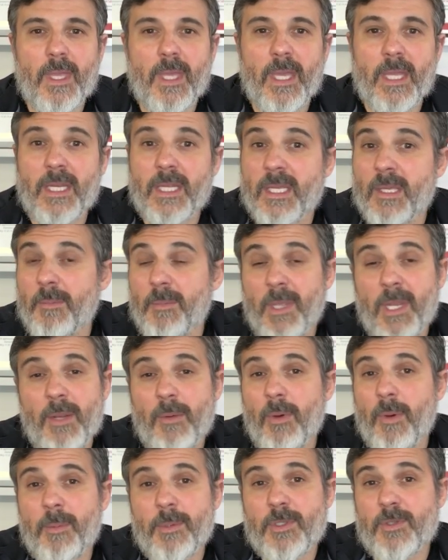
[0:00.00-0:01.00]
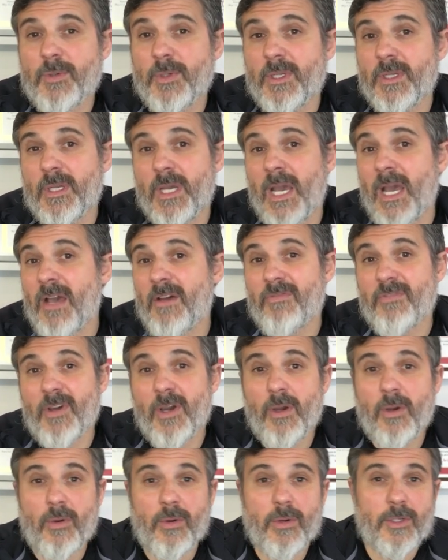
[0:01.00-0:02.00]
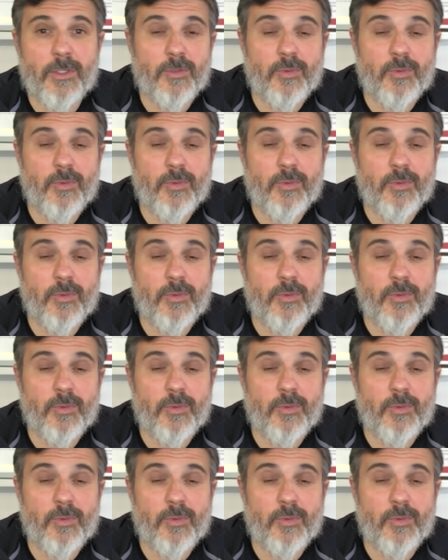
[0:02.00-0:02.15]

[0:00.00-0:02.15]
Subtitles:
and it can be anywhere between a half hour,